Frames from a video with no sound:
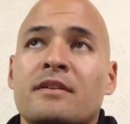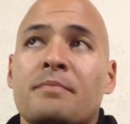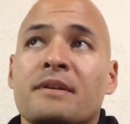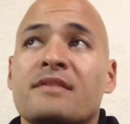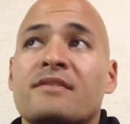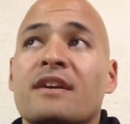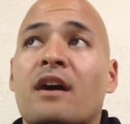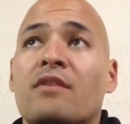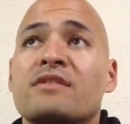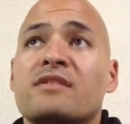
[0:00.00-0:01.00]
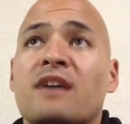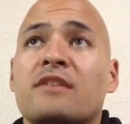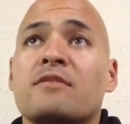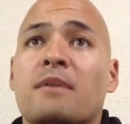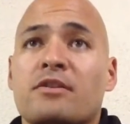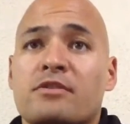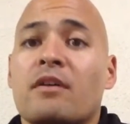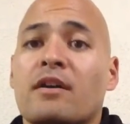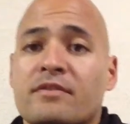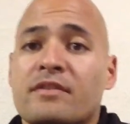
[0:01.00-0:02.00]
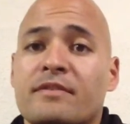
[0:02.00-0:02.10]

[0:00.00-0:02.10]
but still, it's not the martial art.